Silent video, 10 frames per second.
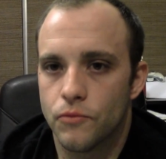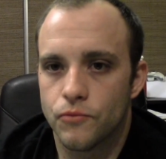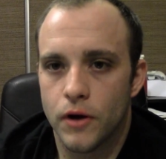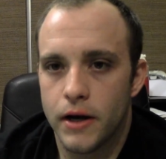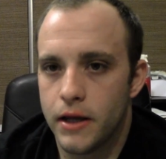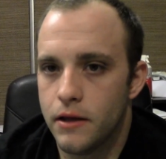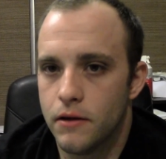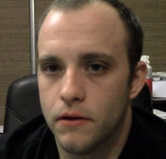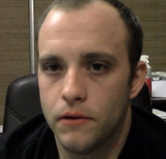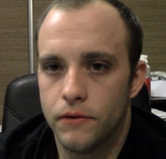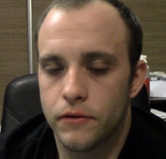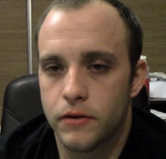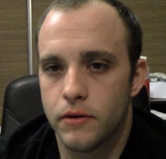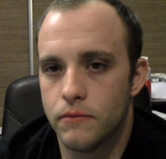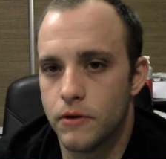run
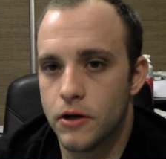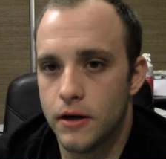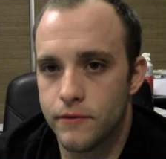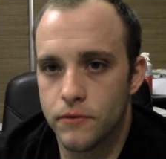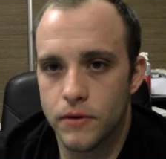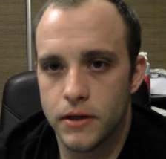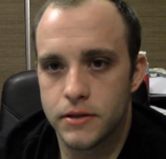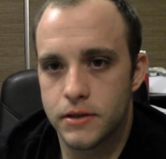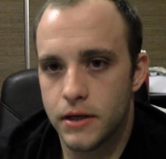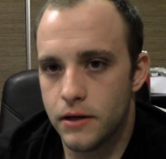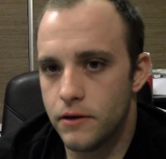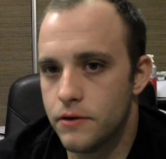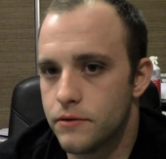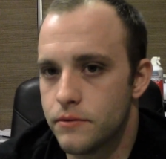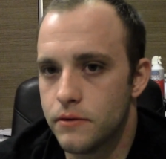hills, recover, run
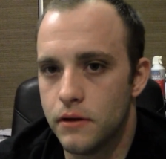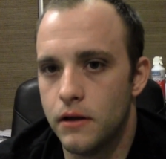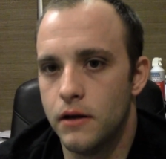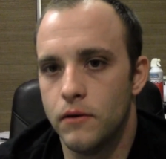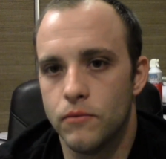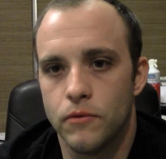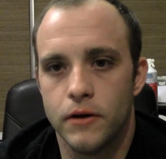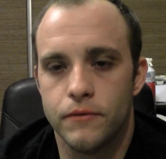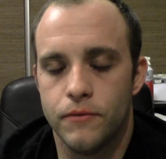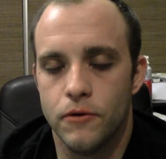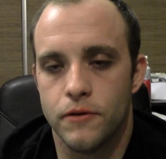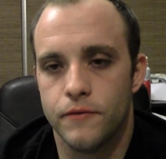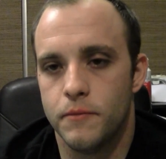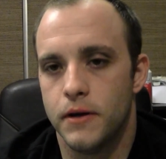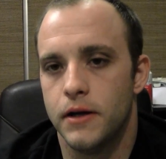stairs, run 1/4
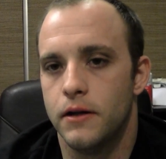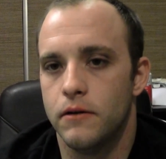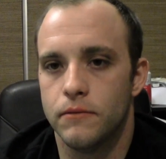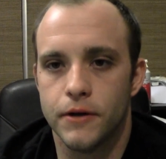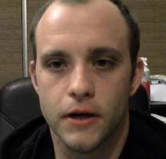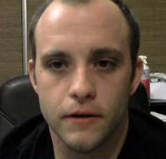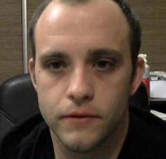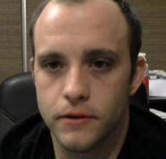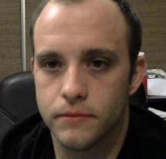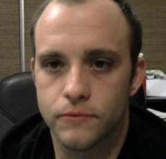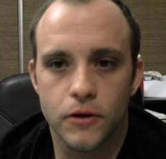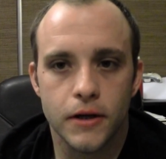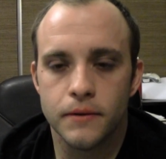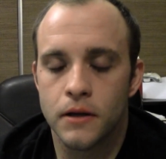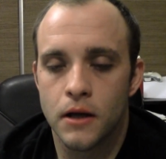of a mile, recover,
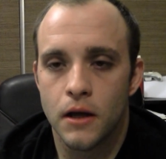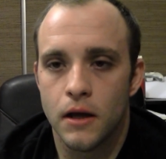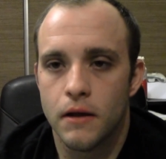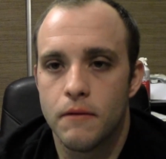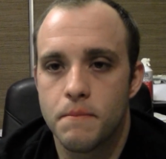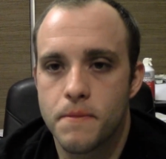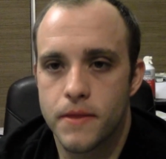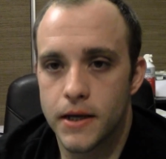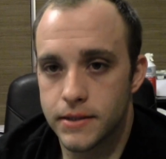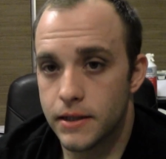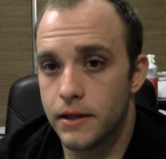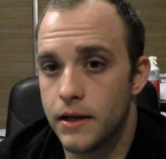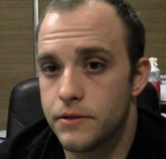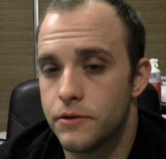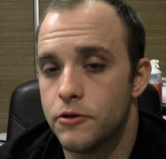run. Things like
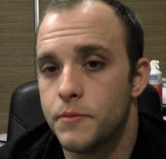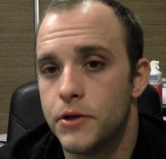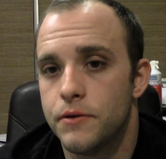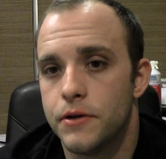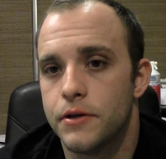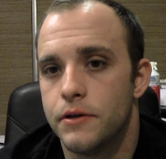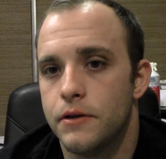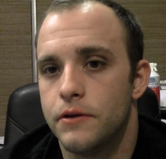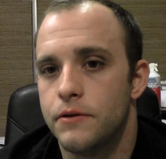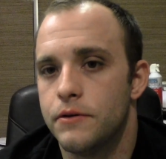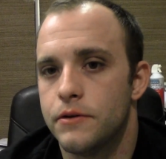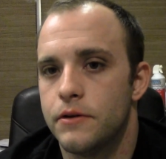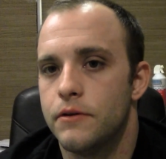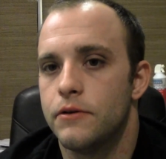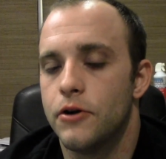that. So you're going to be
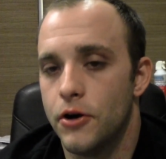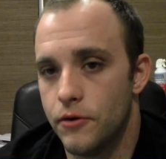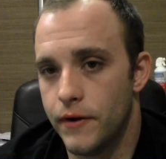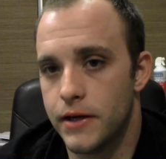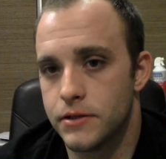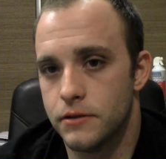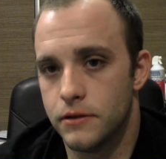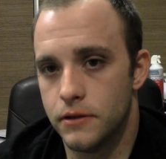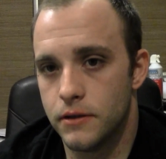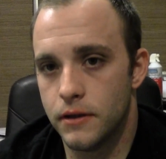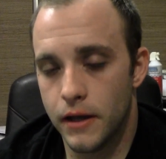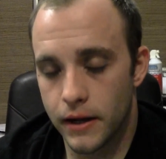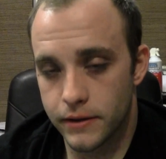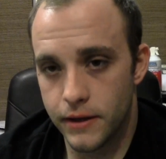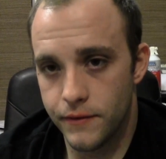doing cardiovascular
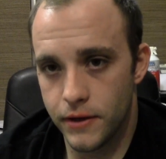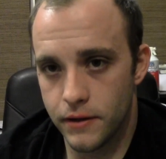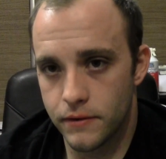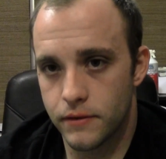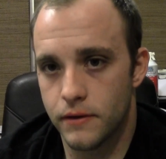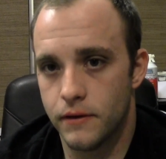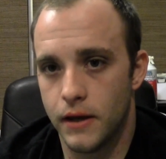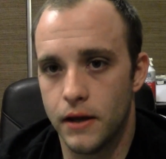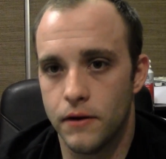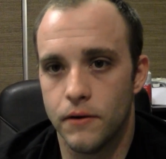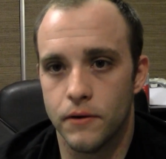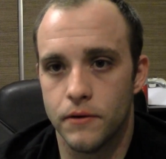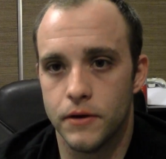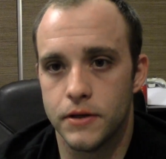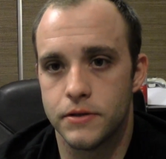activities that are
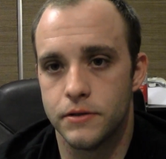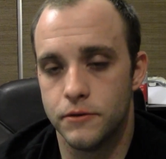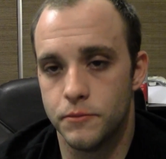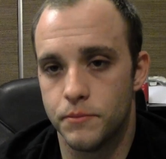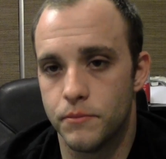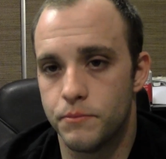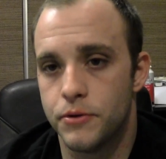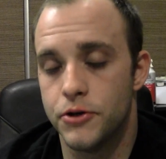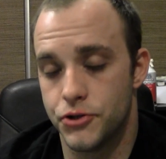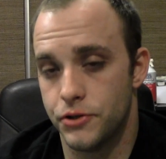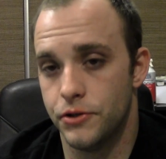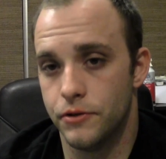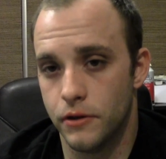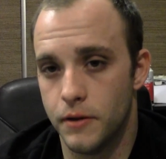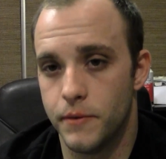going to push
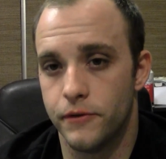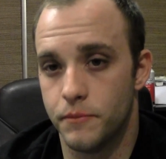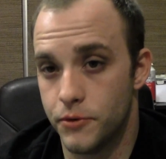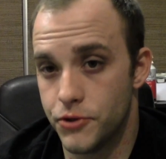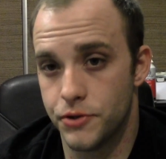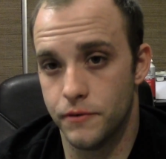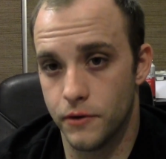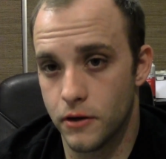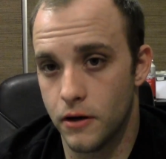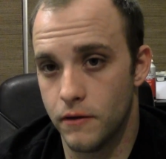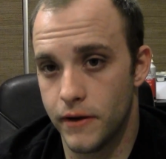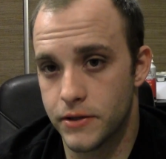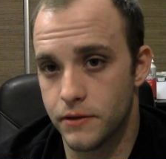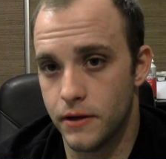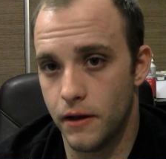your limits and push you over
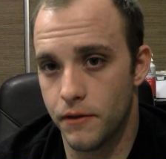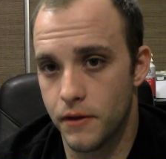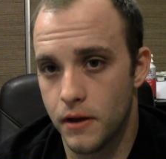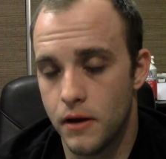cardiovascular health,